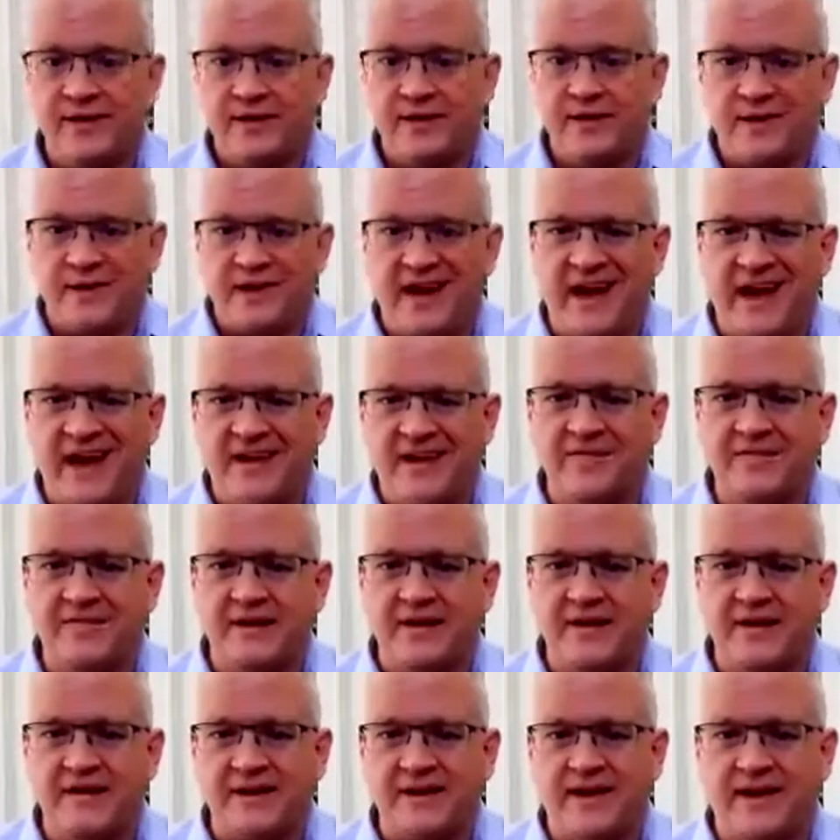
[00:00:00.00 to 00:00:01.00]
So you have
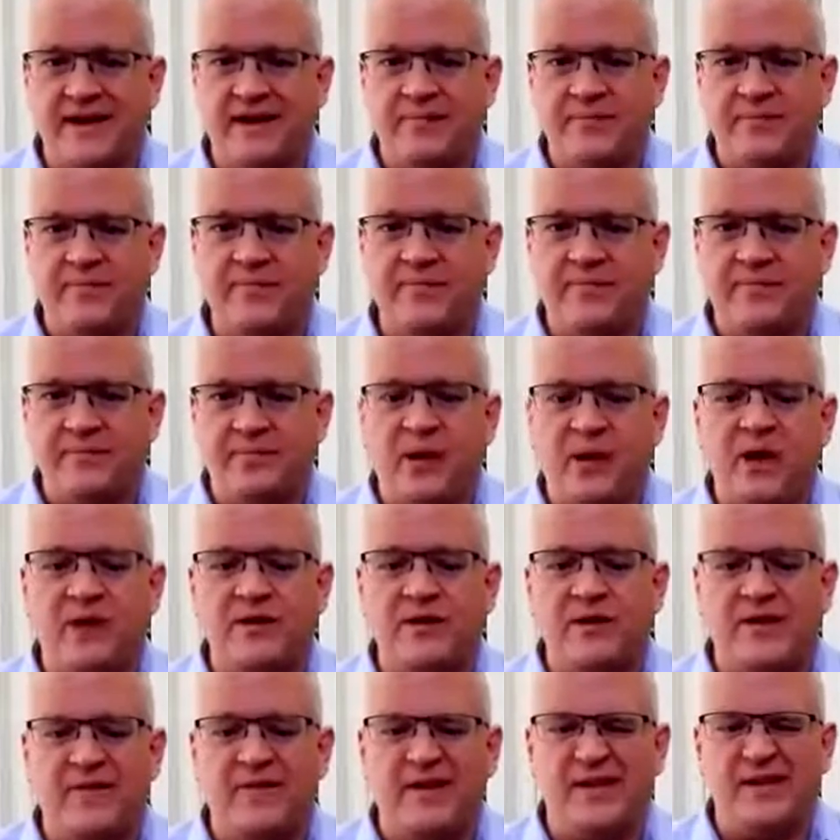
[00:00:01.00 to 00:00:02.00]
this kind of
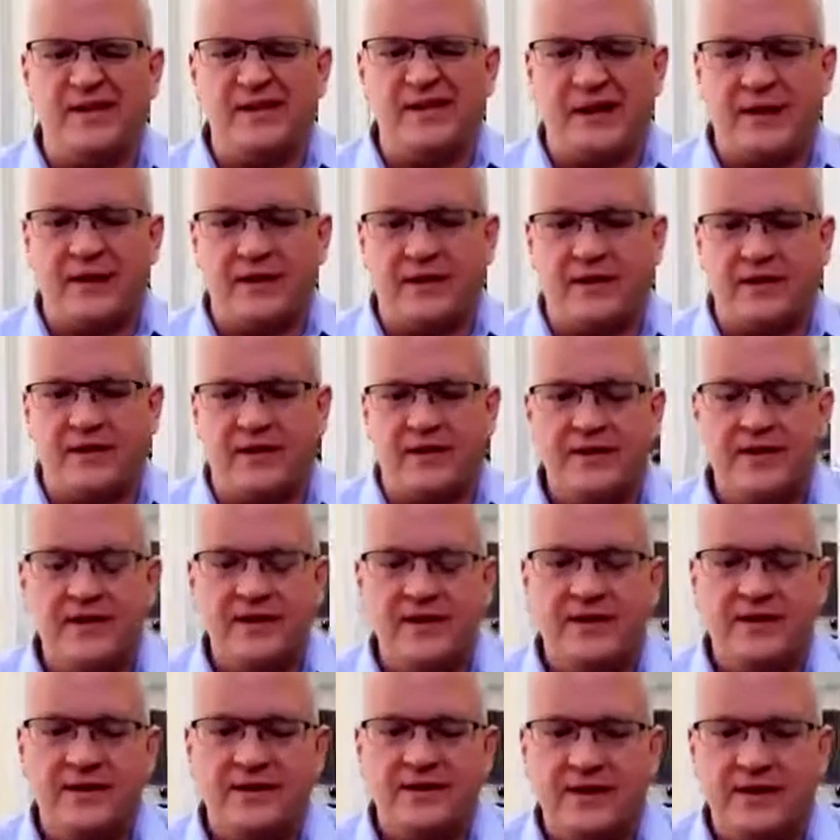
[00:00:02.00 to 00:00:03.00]
part of the center
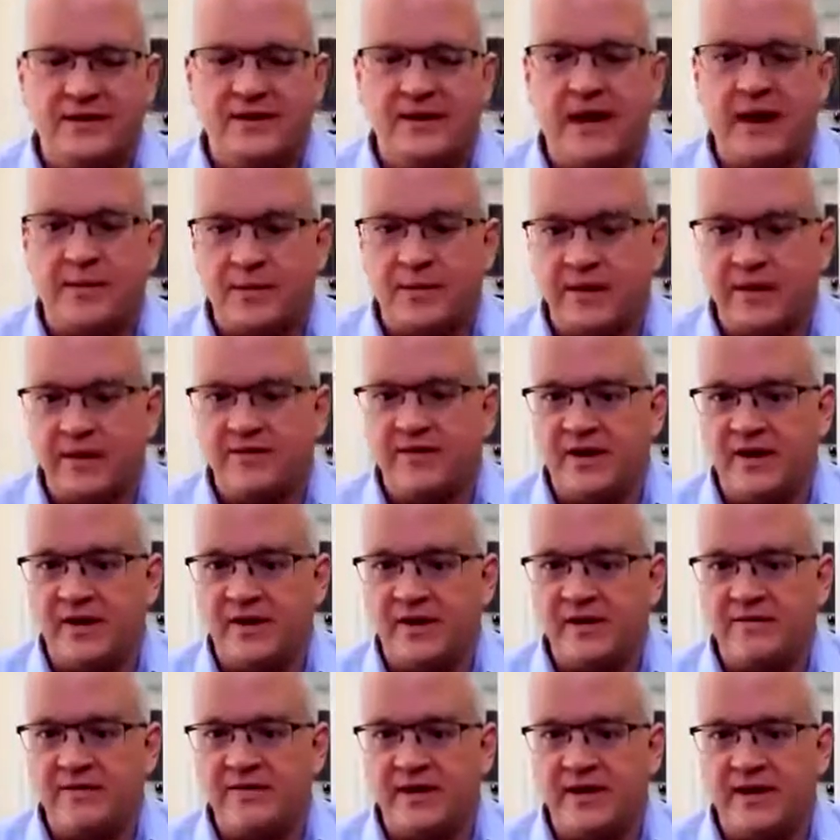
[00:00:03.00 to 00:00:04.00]
that's operating very
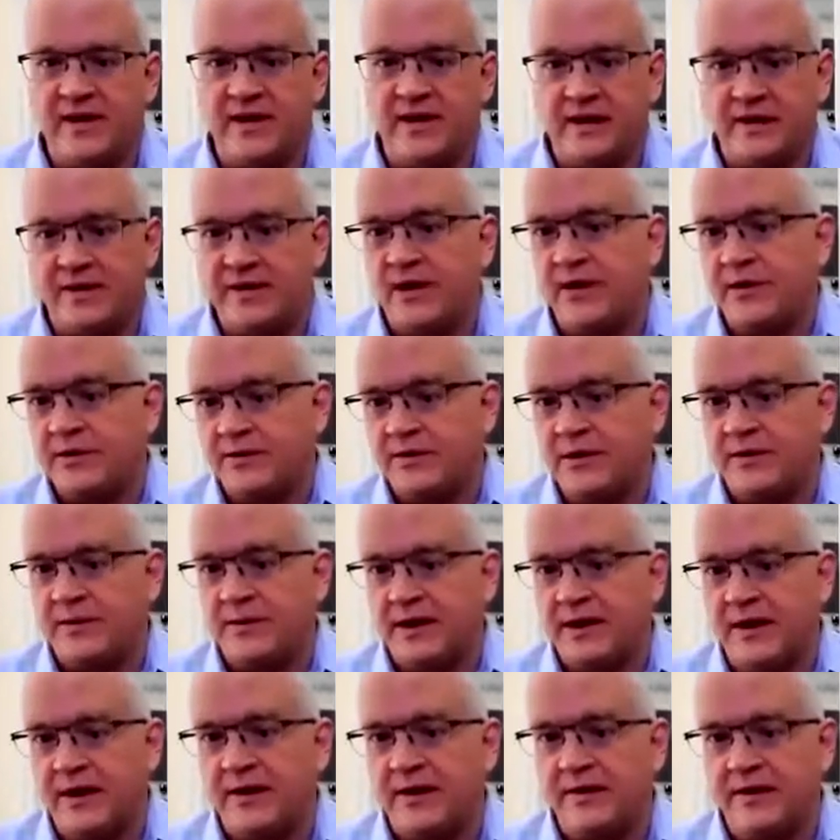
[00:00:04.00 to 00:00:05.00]
differently, and largely
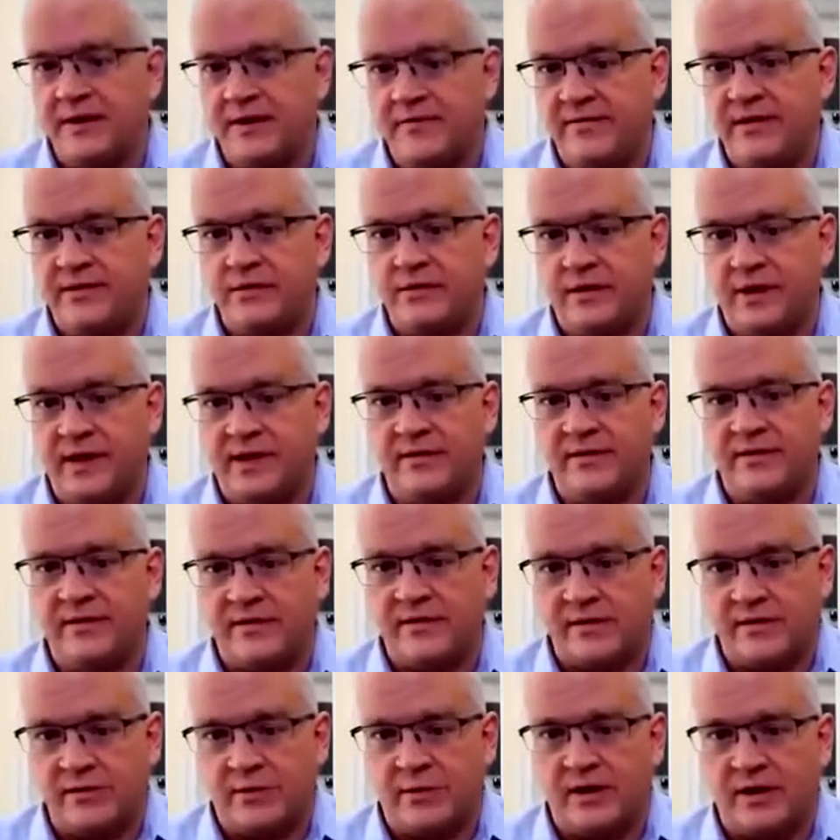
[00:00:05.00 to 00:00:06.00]
because individual lenders
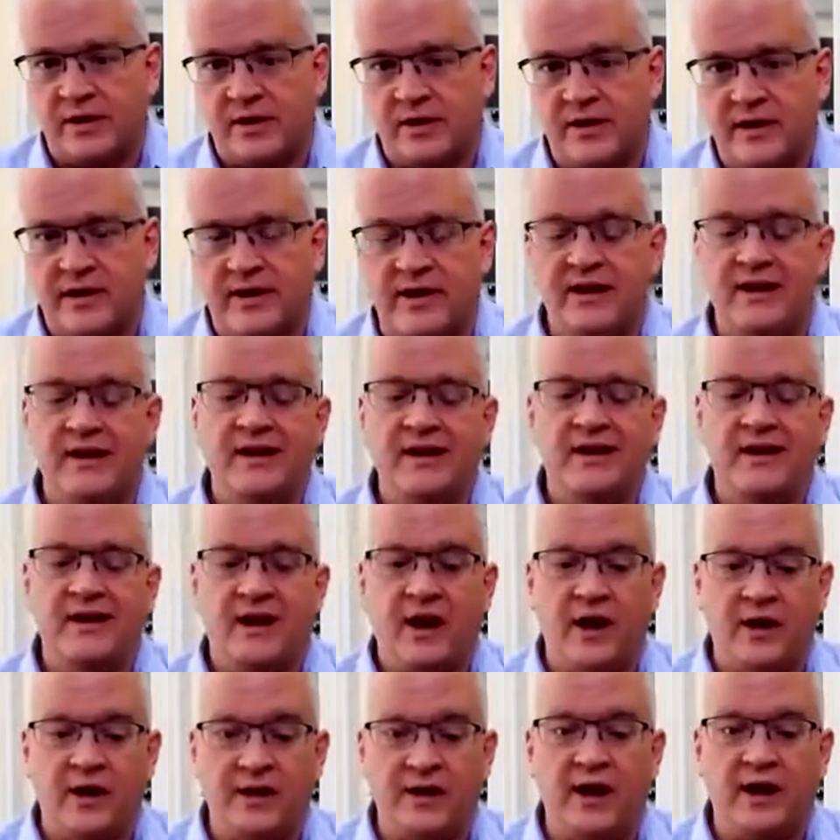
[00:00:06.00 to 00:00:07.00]
historically,
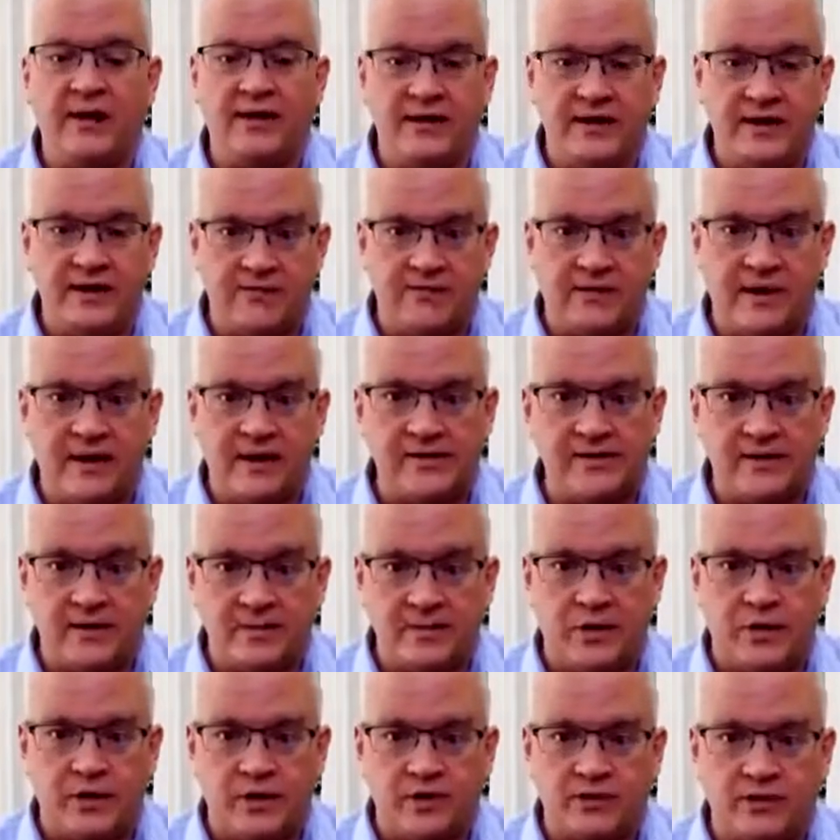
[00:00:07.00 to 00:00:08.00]
unlike the rest of
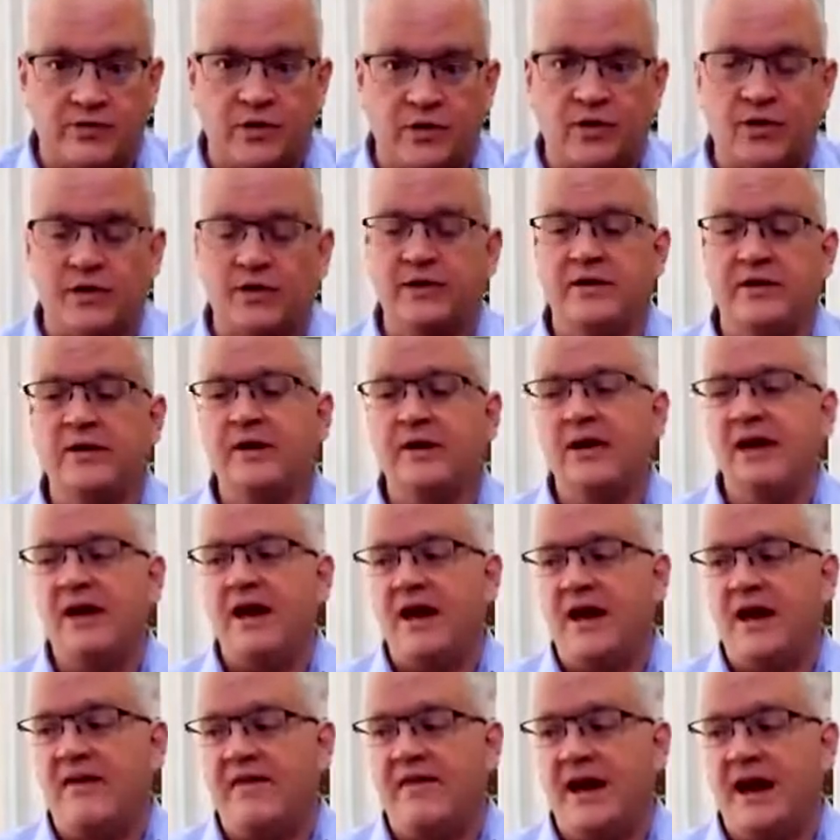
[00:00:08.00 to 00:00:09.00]
the mortgage world,
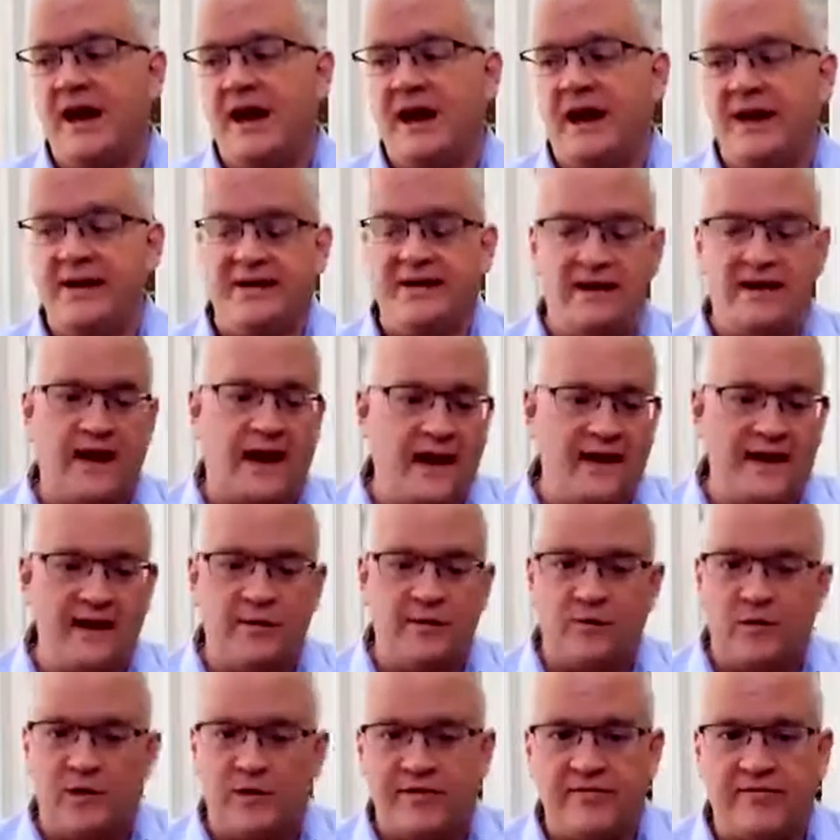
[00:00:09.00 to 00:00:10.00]
have had high
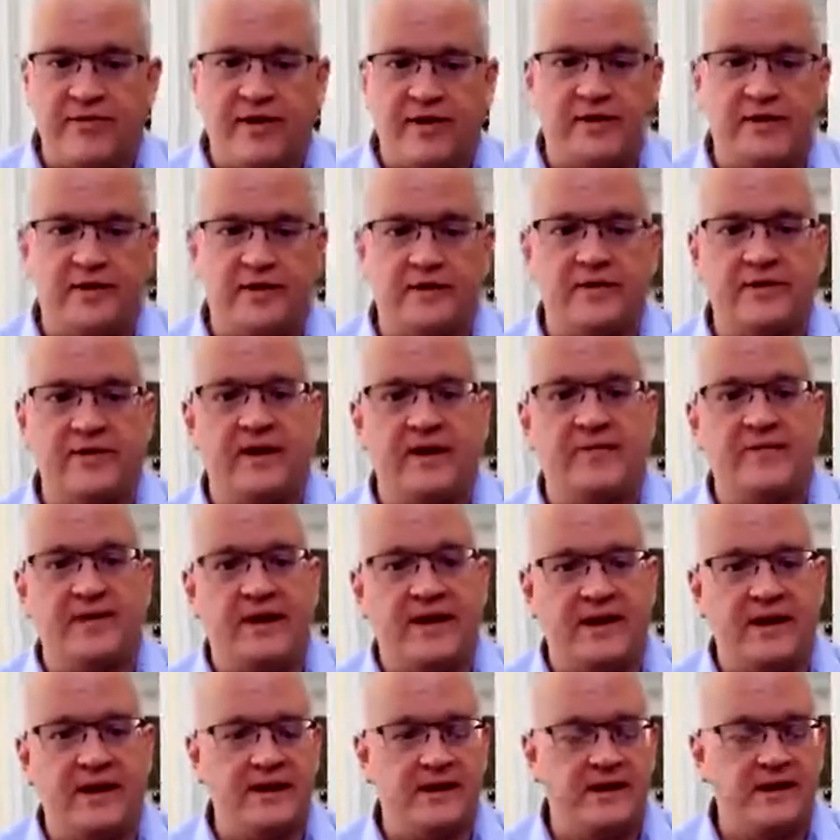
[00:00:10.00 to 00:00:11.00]
net worth funders, have
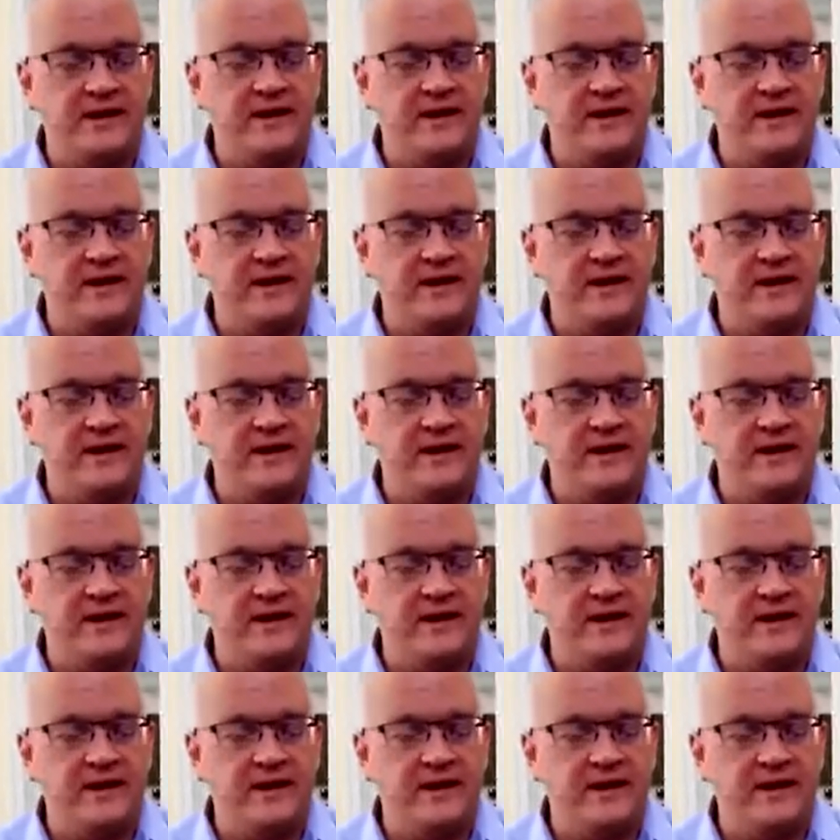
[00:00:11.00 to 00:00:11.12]
had